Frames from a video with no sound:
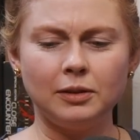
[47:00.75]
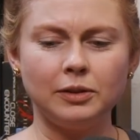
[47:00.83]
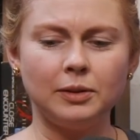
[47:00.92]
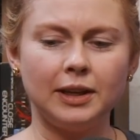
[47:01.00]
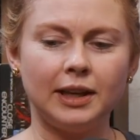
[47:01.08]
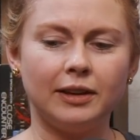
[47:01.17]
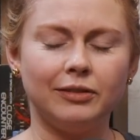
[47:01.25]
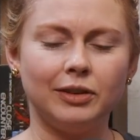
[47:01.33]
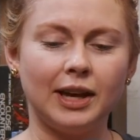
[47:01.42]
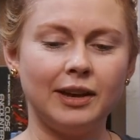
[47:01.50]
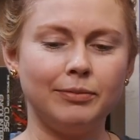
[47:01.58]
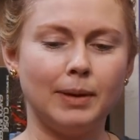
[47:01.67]
What do I have?
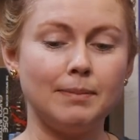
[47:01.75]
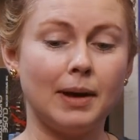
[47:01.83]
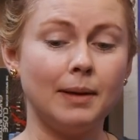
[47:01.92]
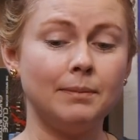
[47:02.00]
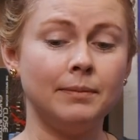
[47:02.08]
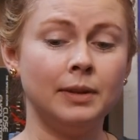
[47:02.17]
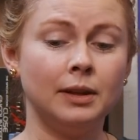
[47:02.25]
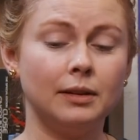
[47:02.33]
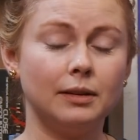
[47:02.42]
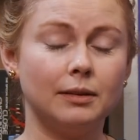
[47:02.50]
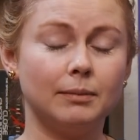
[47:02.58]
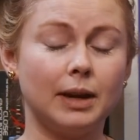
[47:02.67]
I have my mum.
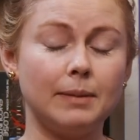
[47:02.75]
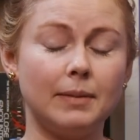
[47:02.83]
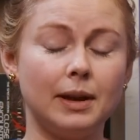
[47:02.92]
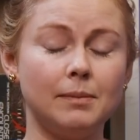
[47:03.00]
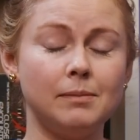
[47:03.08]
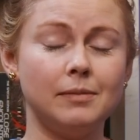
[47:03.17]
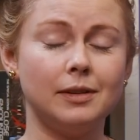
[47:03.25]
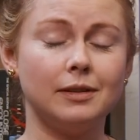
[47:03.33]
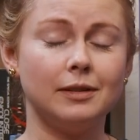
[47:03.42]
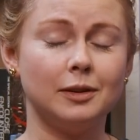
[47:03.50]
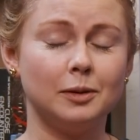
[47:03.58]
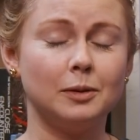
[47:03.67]
My mum,
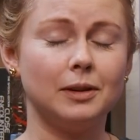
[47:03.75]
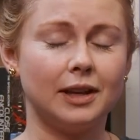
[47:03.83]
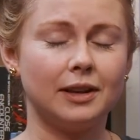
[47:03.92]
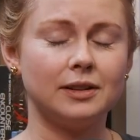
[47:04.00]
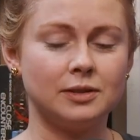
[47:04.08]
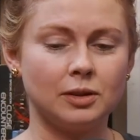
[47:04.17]
who I